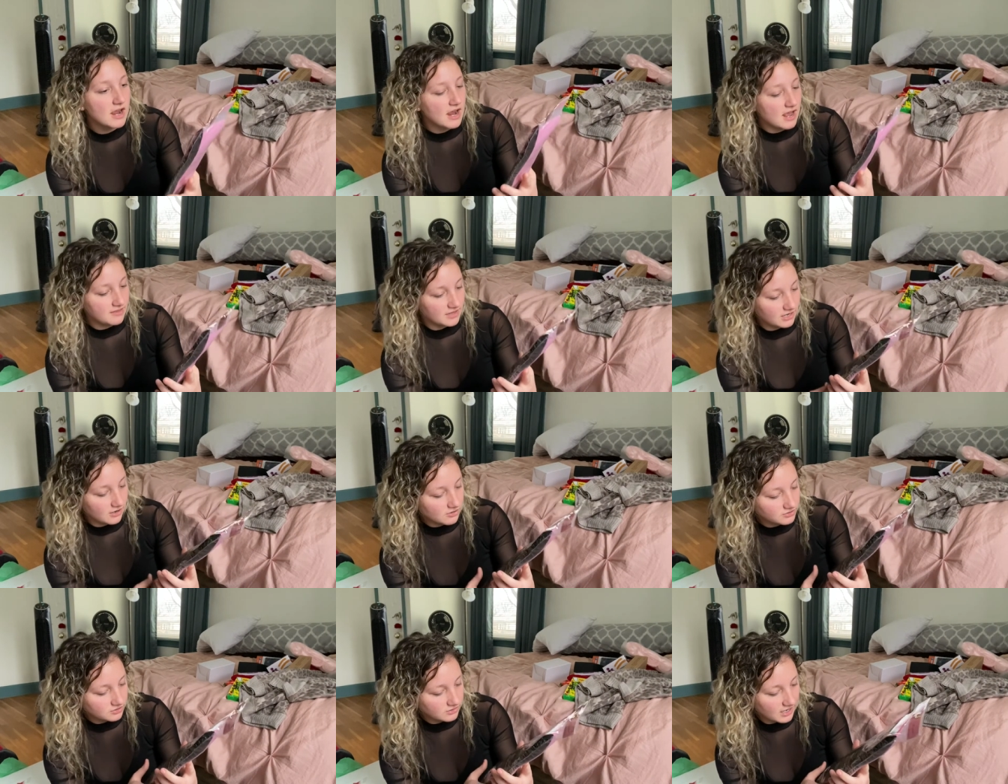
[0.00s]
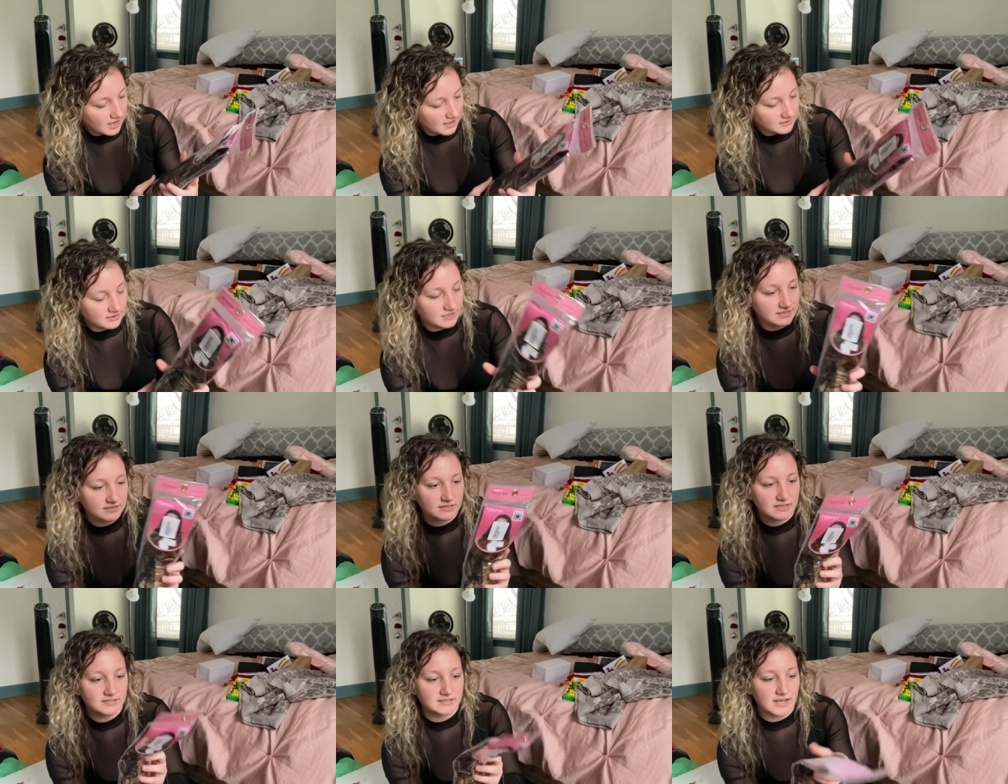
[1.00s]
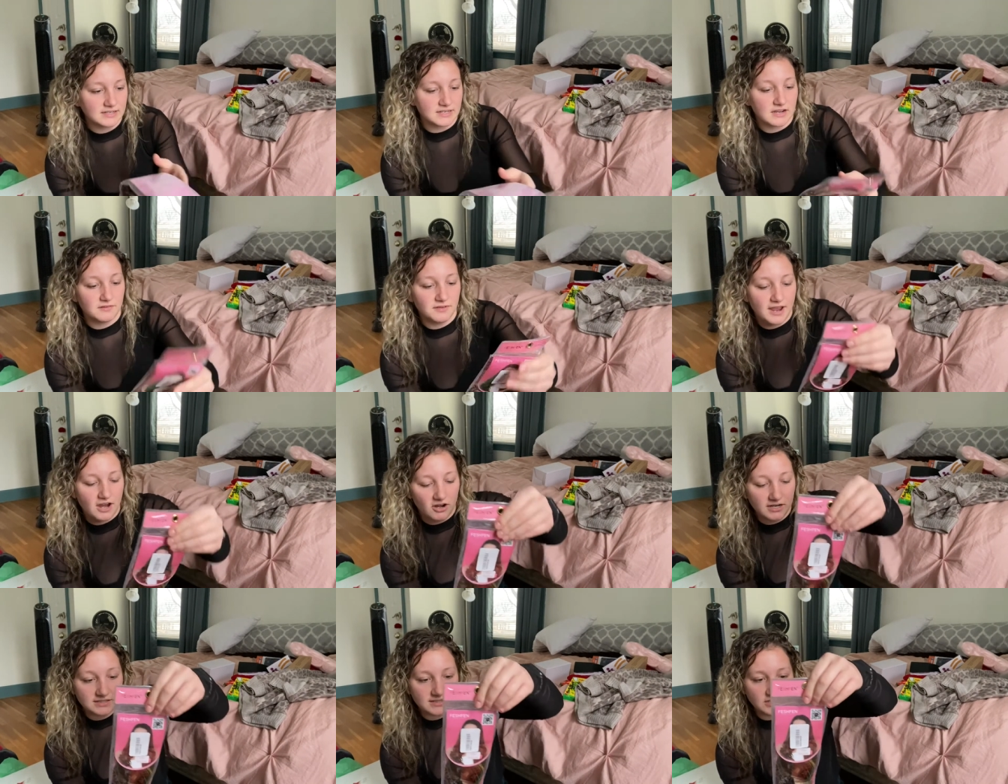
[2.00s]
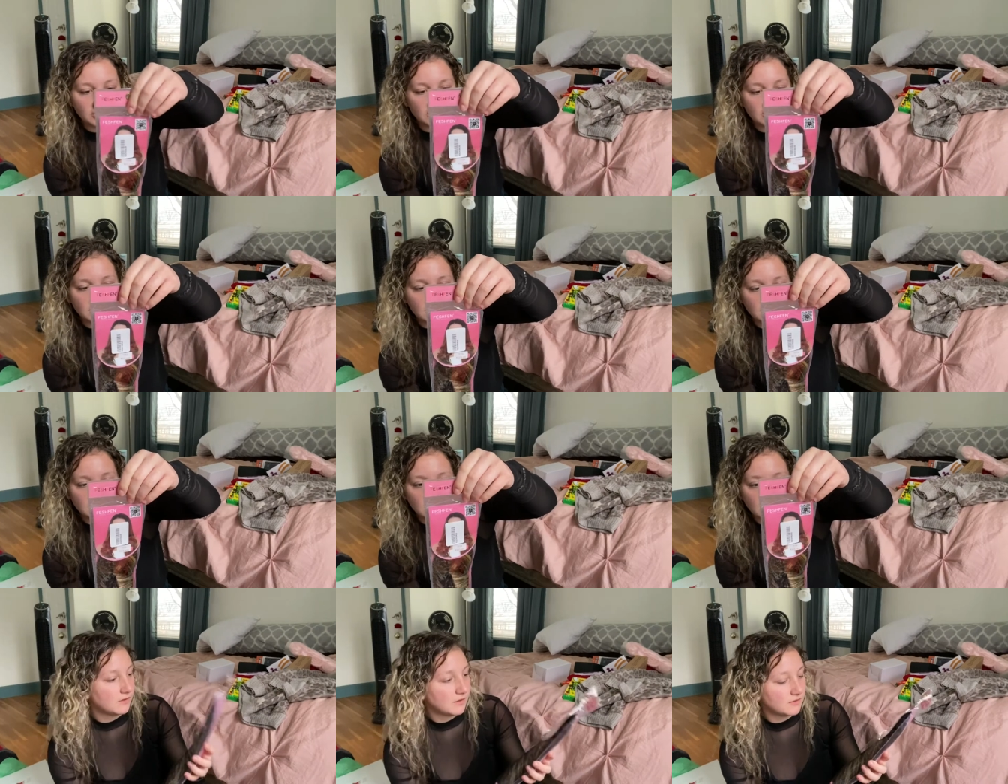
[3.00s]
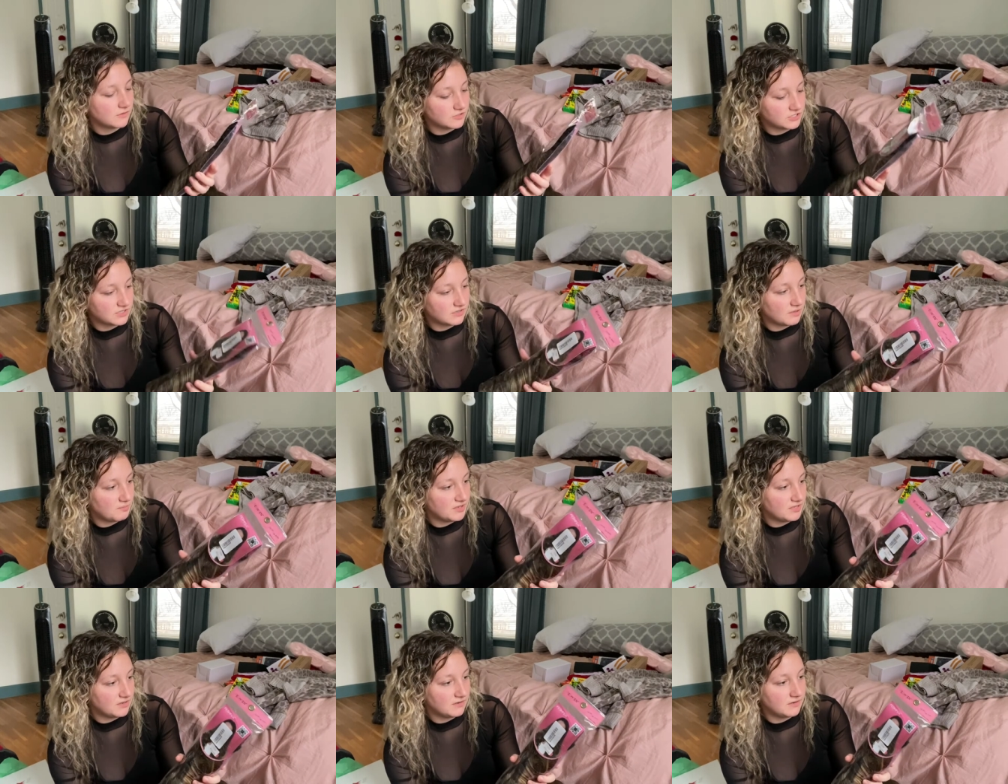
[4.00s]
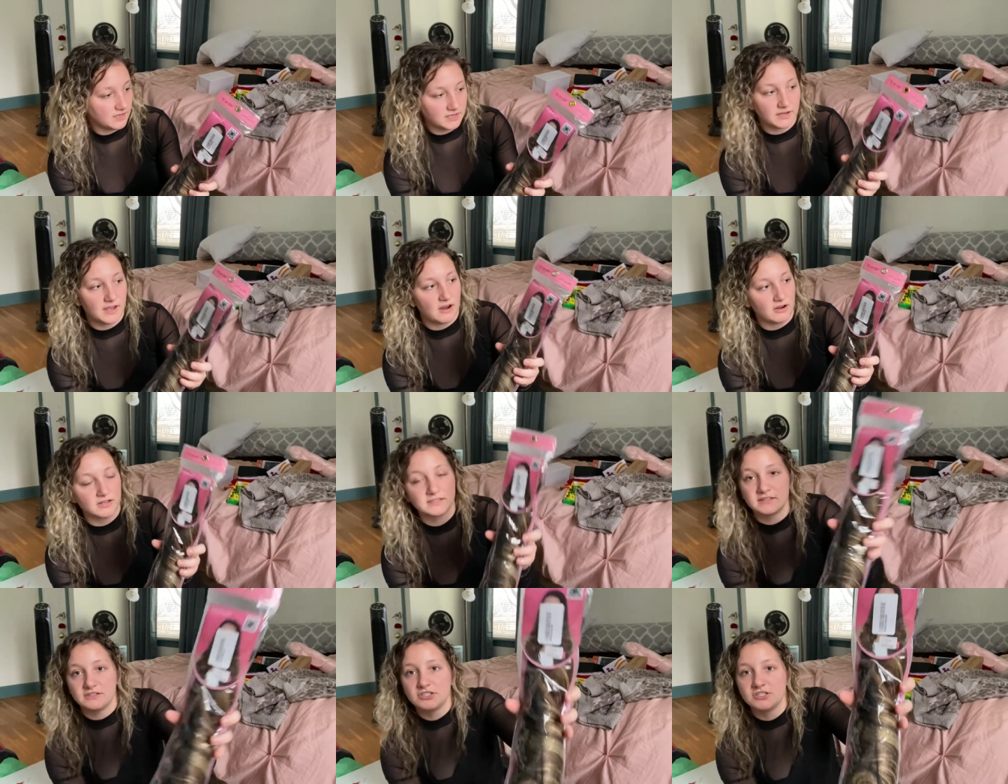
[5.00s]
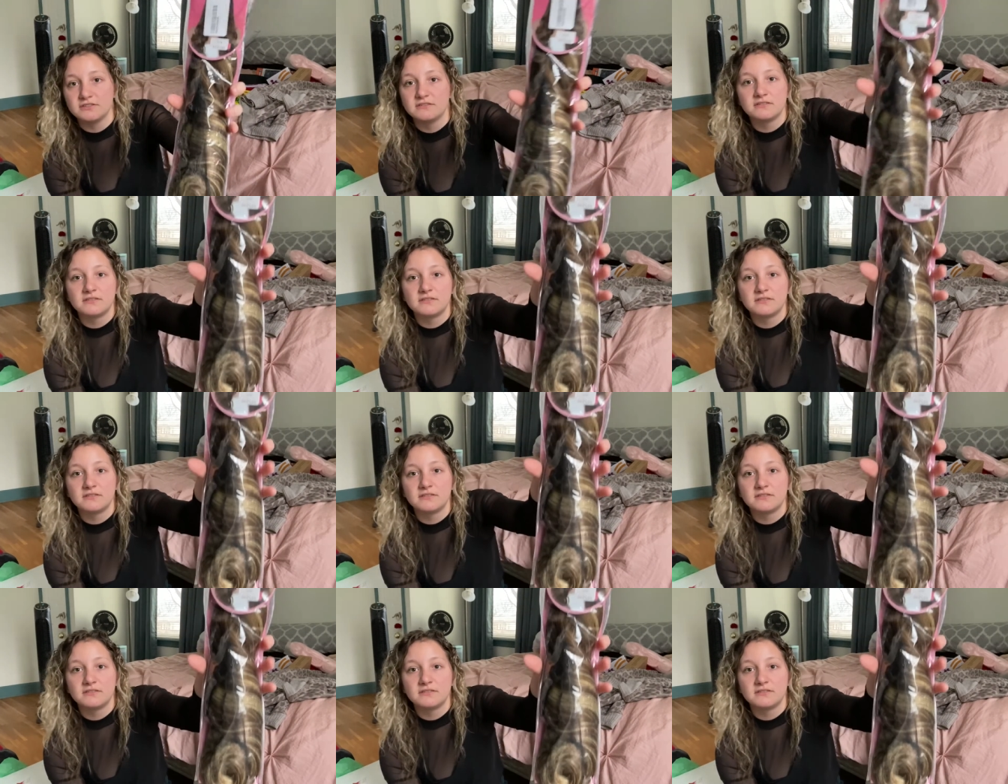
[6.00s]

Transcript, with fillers: And then I also got this set of hair extensions. They're just clip-in hair extensions.